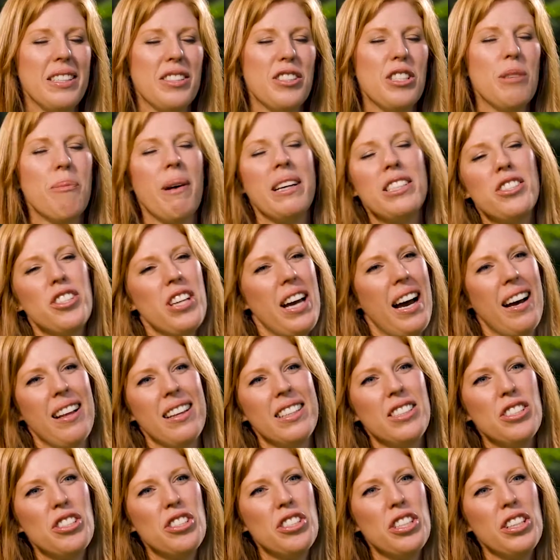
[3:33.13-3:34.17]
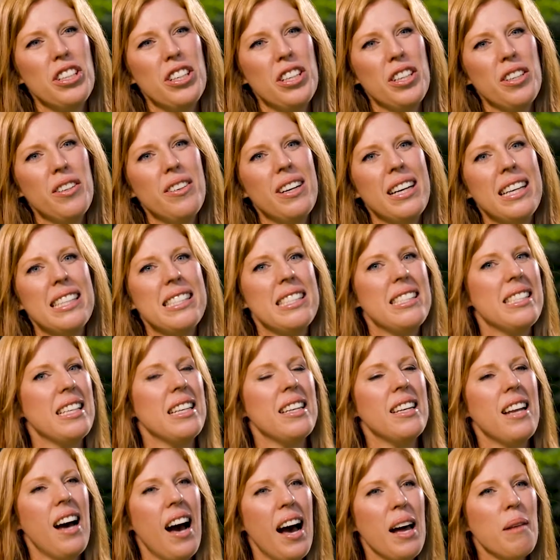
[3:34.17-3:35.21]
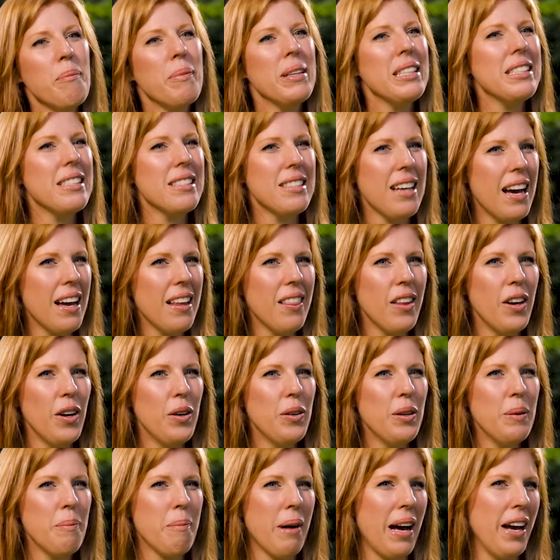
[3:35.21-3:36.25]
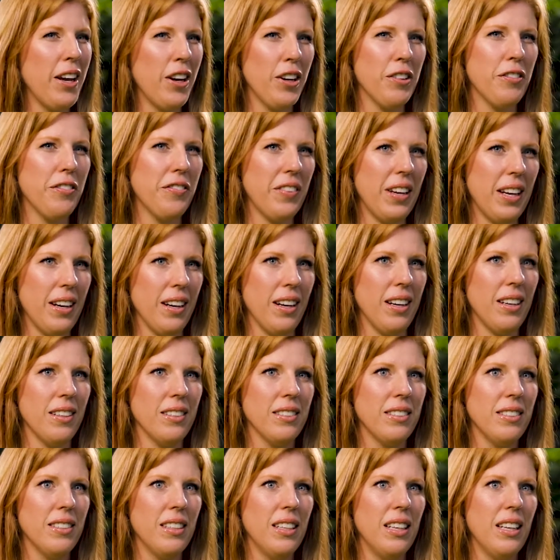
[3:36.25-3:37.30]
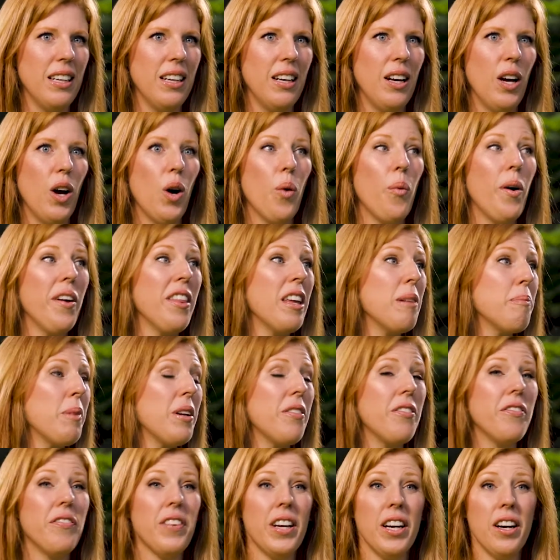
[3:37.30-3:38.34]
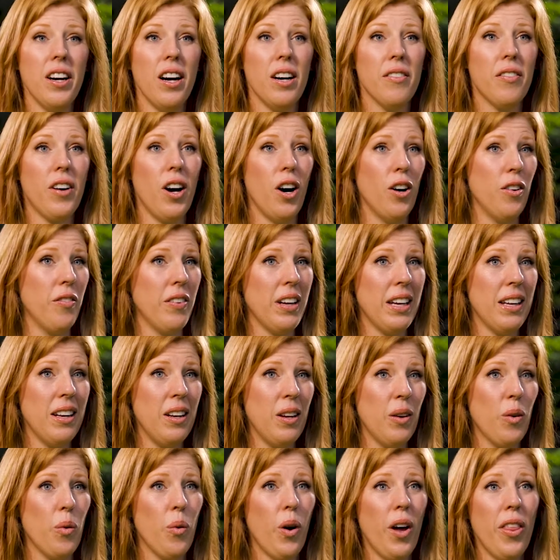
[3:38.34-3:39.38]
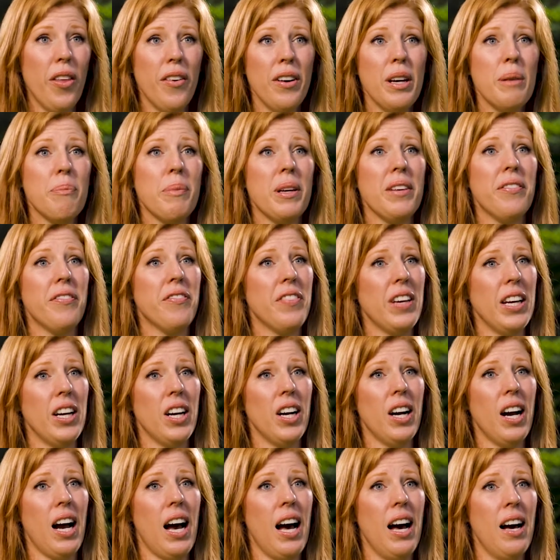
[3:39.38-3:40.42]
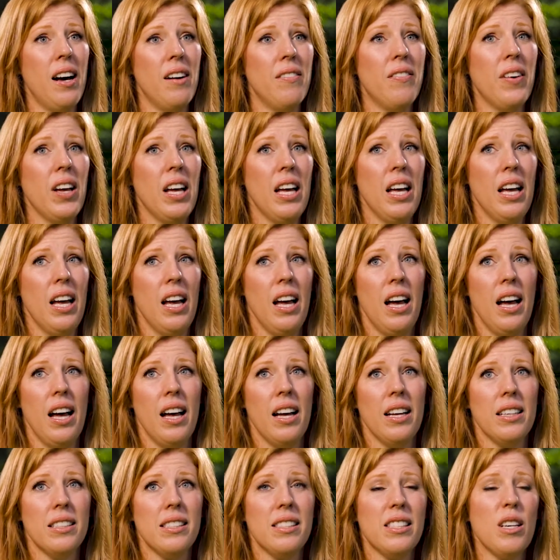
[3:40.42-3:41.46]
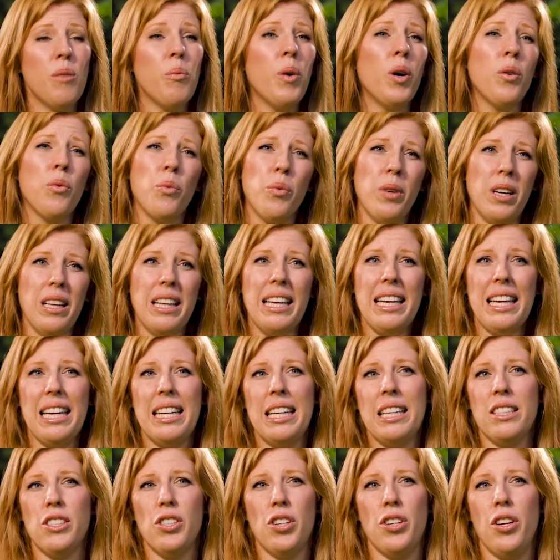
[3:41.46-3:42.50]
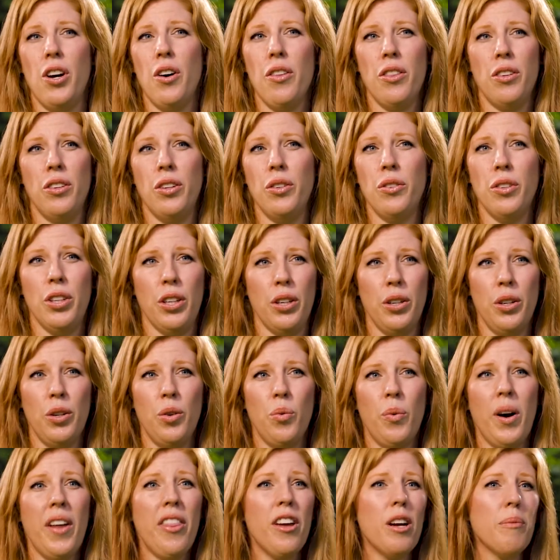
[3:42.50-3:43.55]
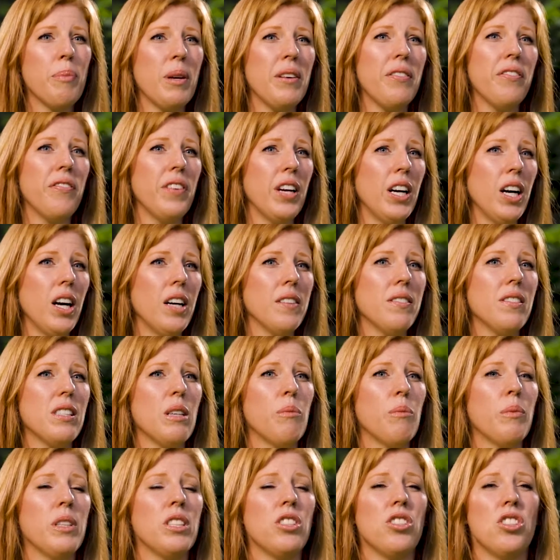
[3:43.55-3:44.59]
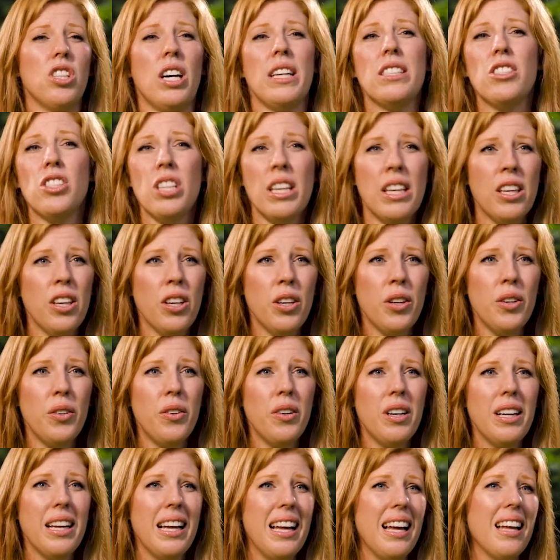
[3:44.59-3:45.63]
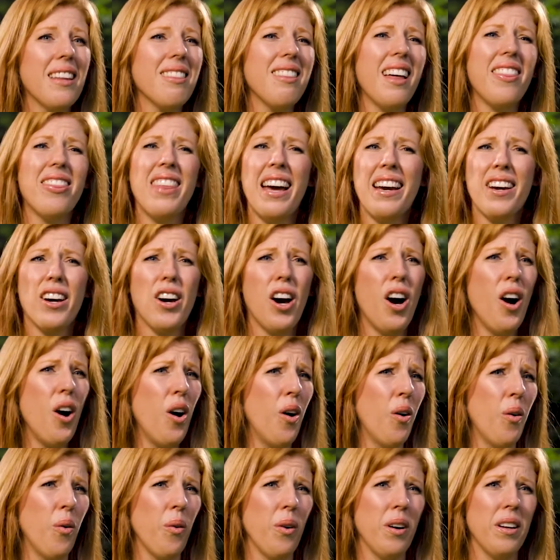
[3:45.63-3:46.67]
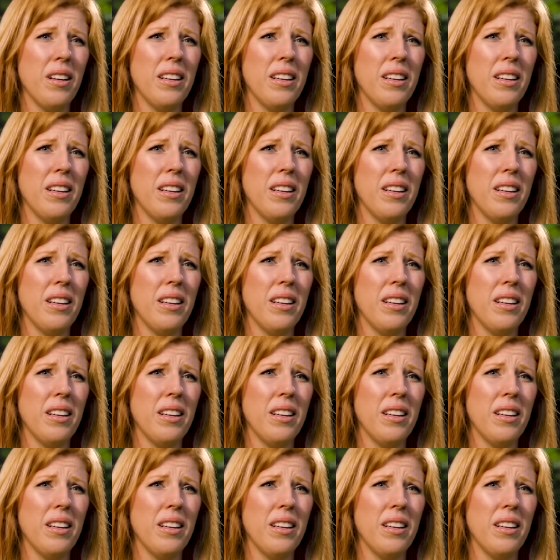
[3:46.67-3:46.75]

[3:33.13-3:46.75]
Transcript: So my challenge to you is to not be siloed by your fear. Whether it be fear of COVID, whether it be fear of someone really getting to know the new you, whether it be fear of someone judging you, let that go